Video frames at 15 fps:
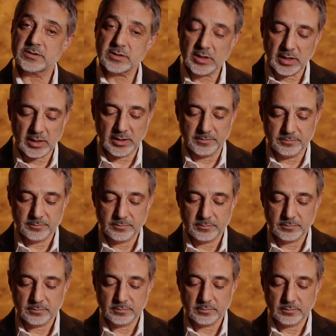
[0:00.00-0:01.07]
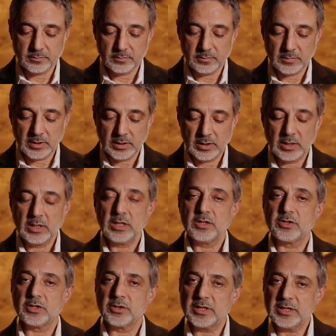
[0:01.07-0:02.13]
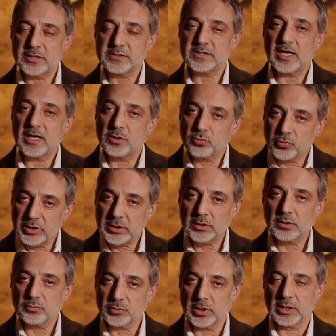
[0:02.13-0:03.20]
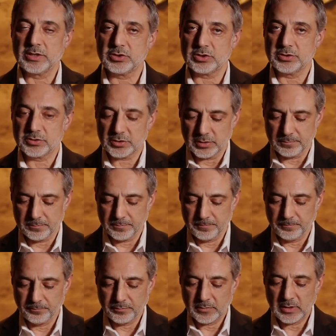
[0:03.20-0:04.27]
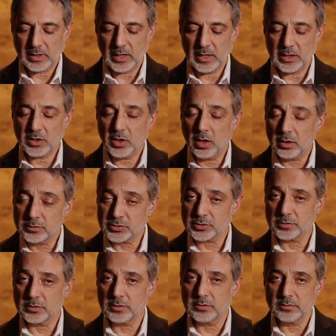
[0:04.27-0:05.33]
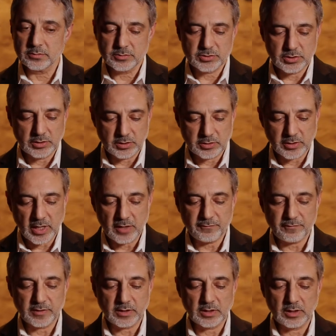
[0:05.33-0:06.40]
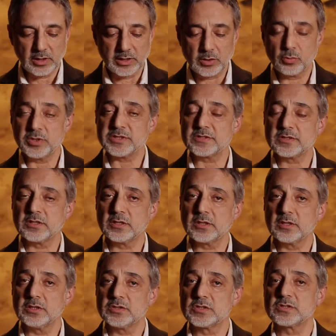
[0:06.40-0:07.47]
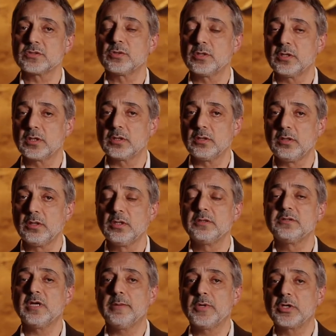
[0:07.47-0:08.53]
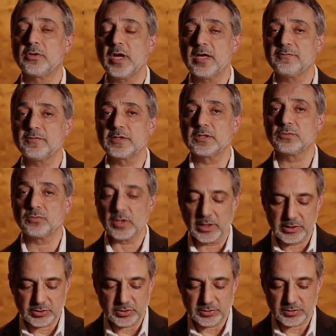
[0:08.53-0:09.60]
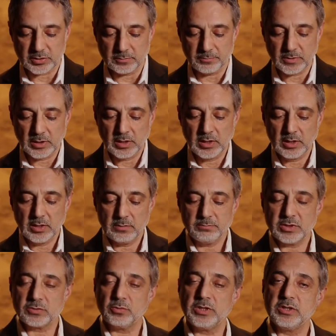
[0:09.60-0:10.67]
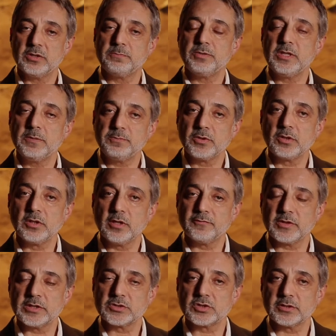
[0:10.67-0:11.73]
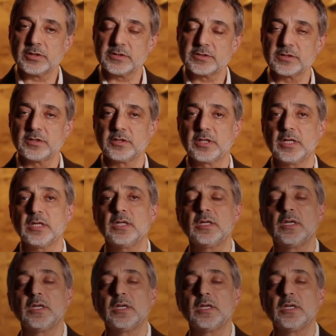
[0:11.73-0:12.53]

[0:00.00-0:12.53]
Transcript: time there is a real relationship, a cultural, geographic, linguistic, historical, demographic relationship between the people of ancient Assyria